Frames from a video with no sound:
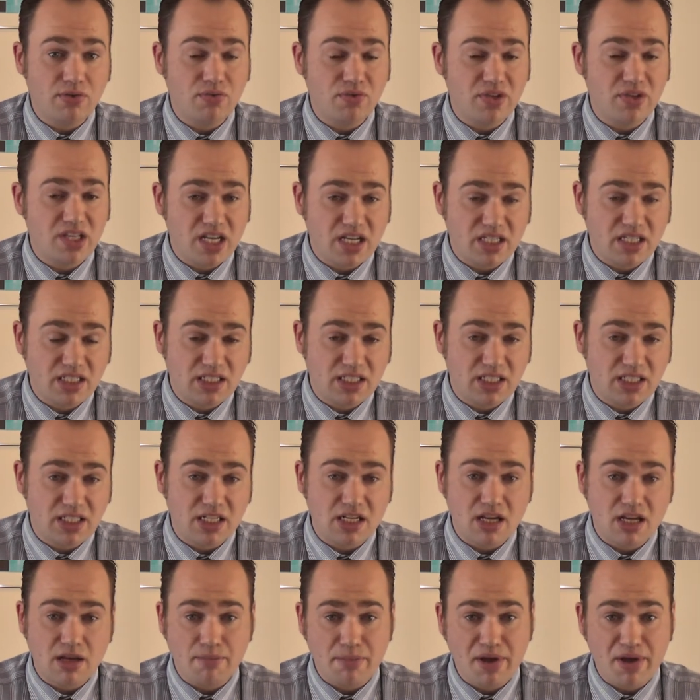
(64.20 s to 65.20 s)
VAT,
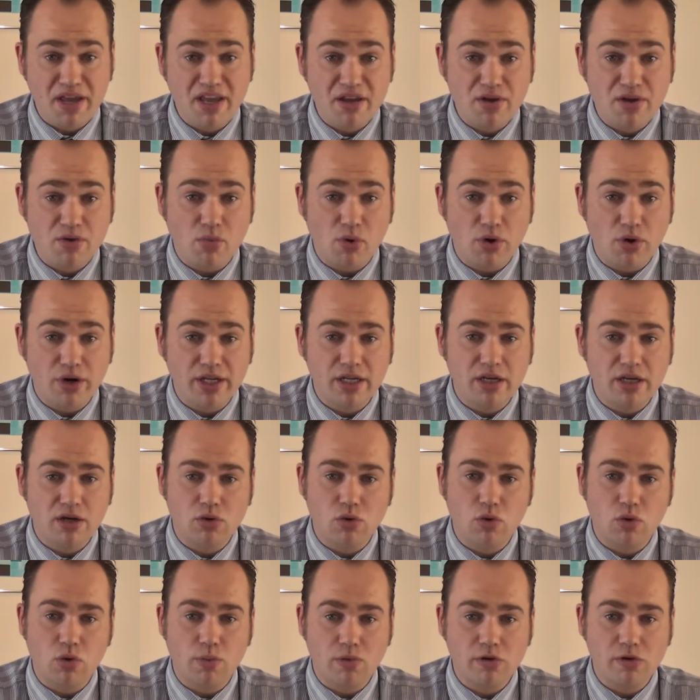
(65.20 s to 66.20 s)
PAYE and
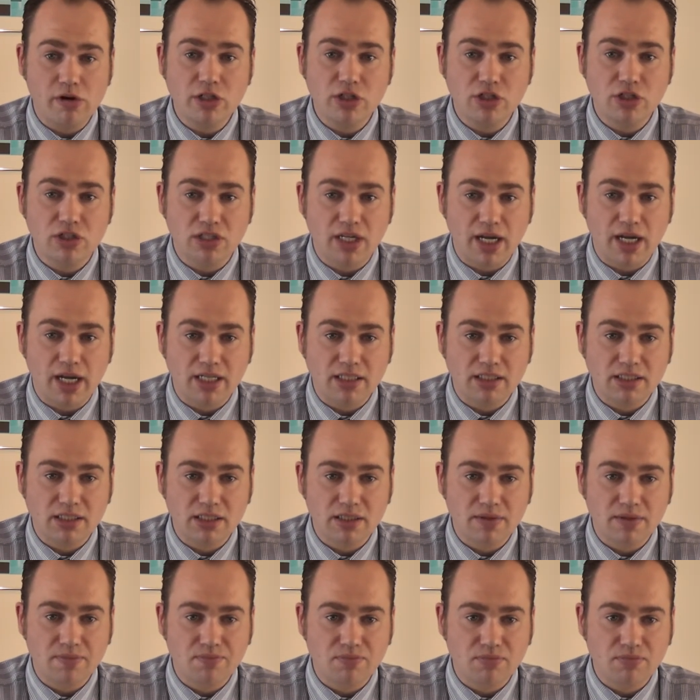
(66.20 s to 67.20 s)
corporation
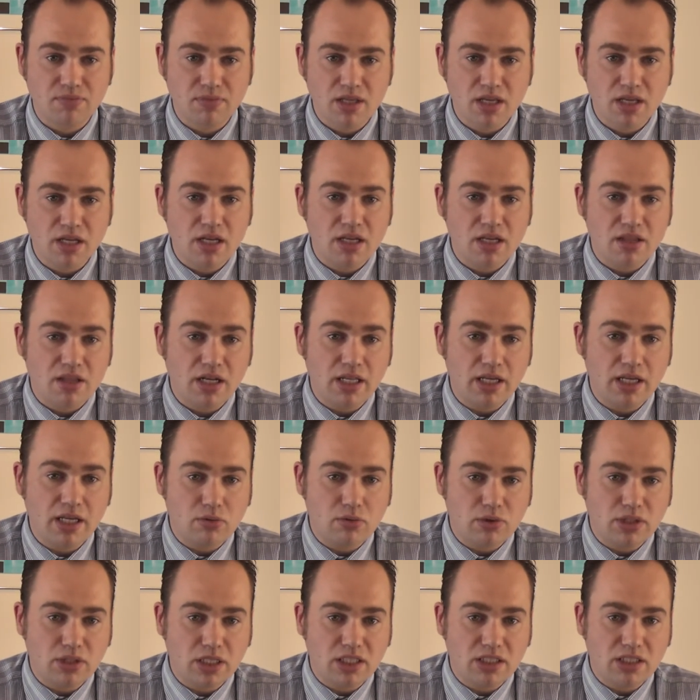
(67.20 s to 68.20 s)
tax. The
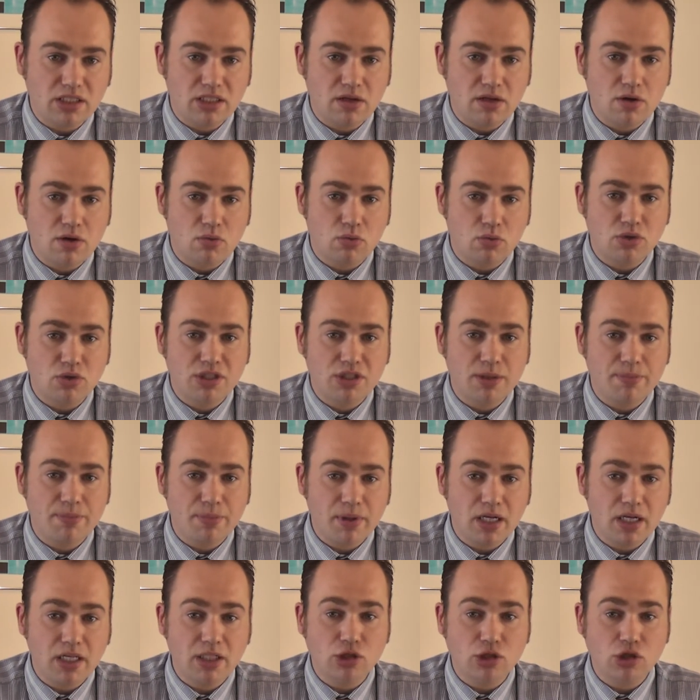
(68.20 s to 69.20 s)
liquidator will
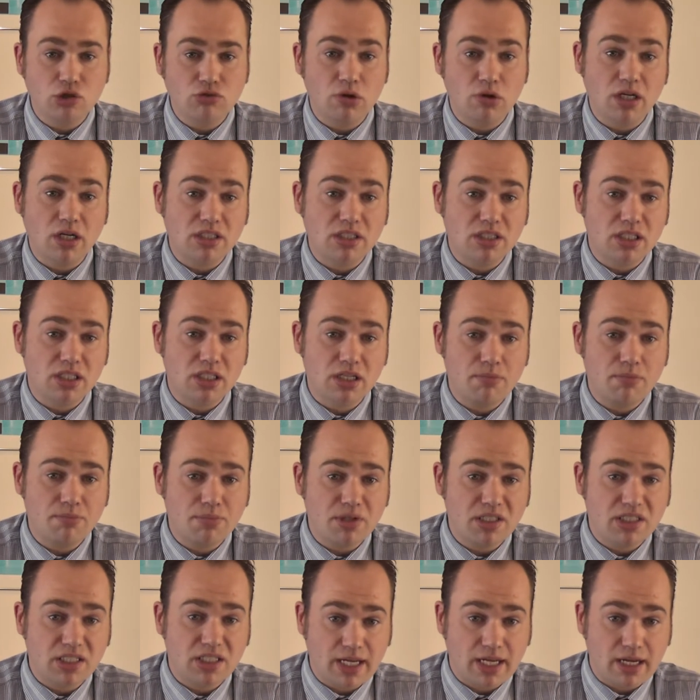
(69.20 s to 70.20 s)
typically instruct the
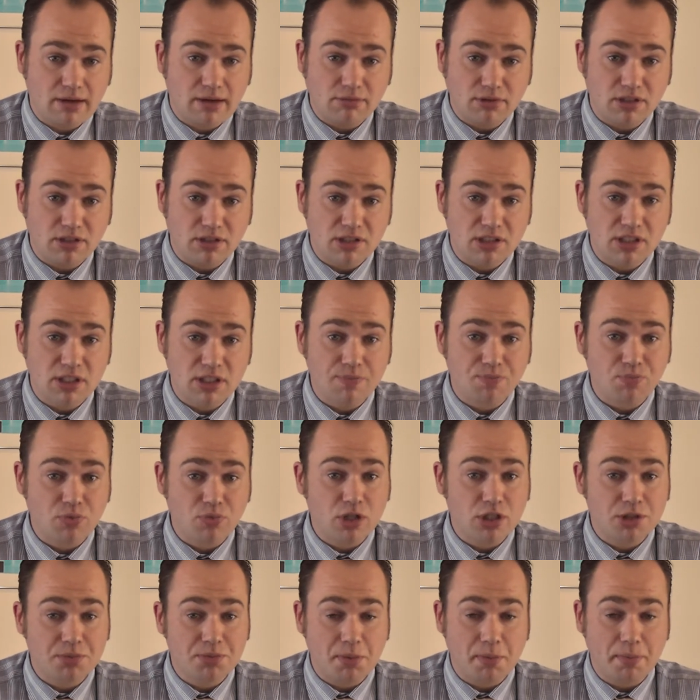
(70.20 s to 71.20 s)
company's accountants
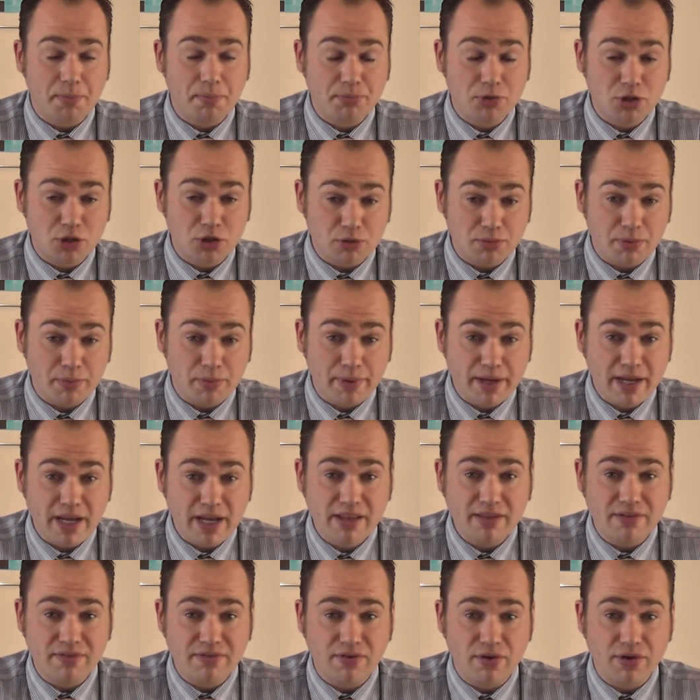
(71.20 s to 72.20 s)
to prepare the
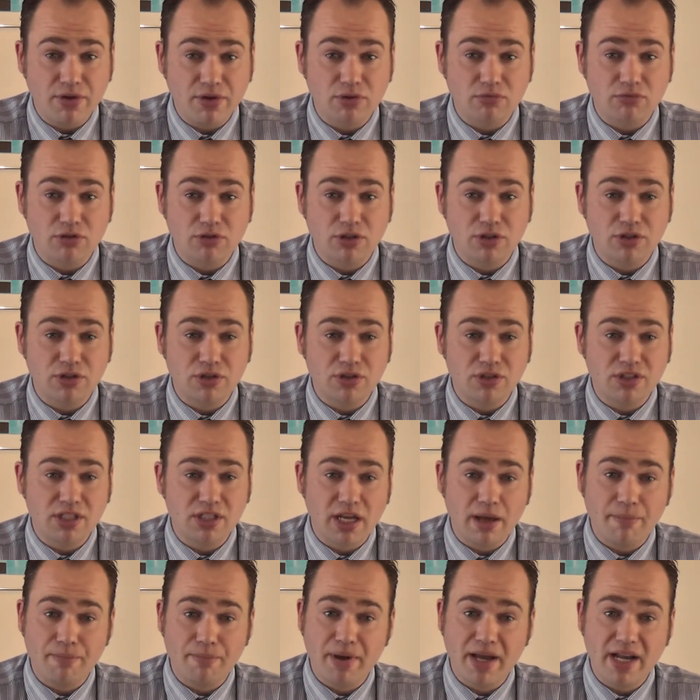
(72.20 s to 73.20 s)
final returns
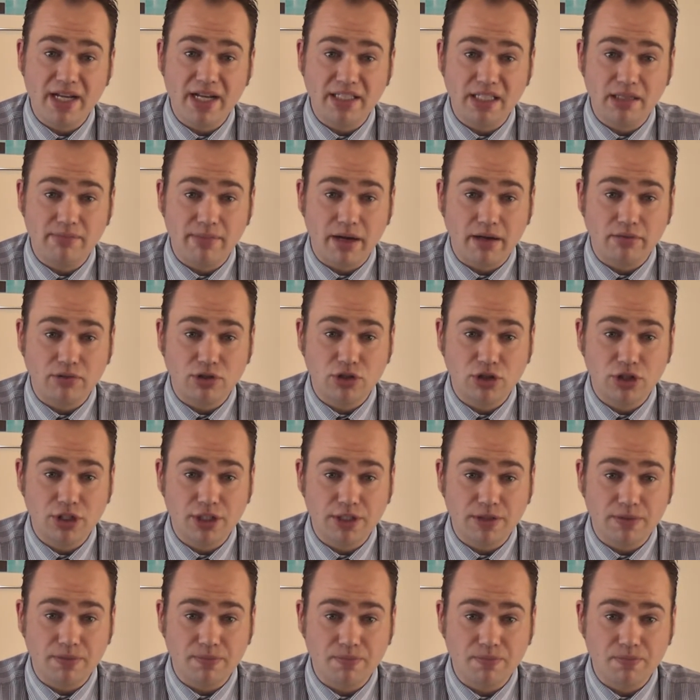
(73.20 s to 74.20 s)
and pay the amounts
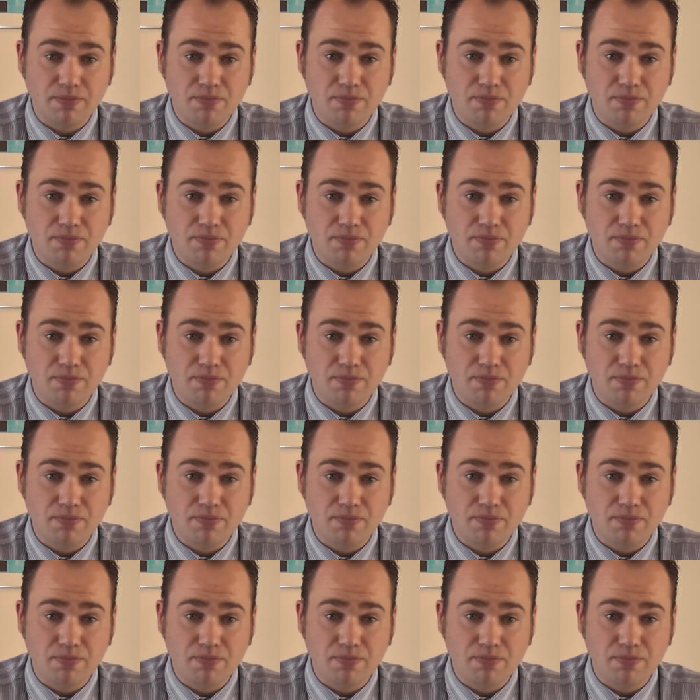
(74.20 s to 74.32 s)
due.